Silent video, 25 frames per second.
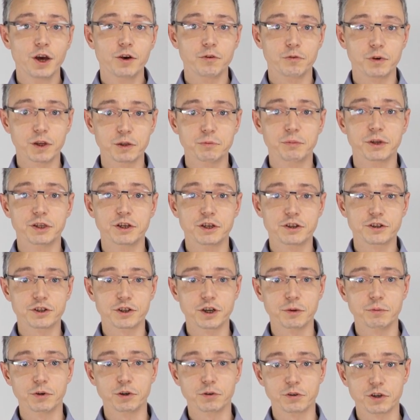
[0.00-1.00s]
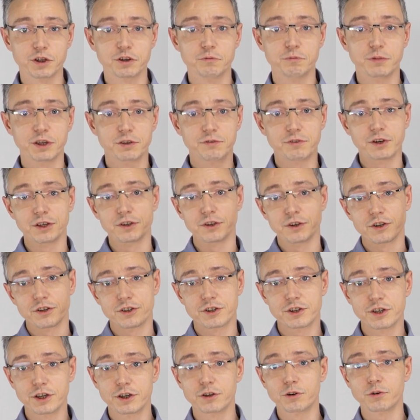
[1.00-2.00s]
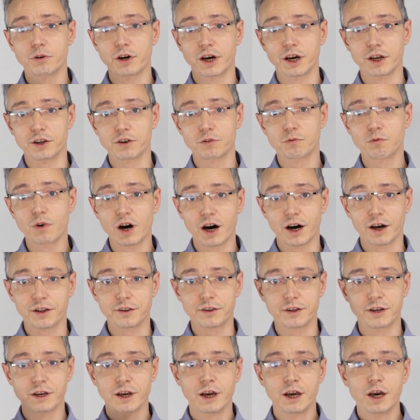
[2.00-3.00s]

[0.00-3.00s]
will be distributed between 0 and 1,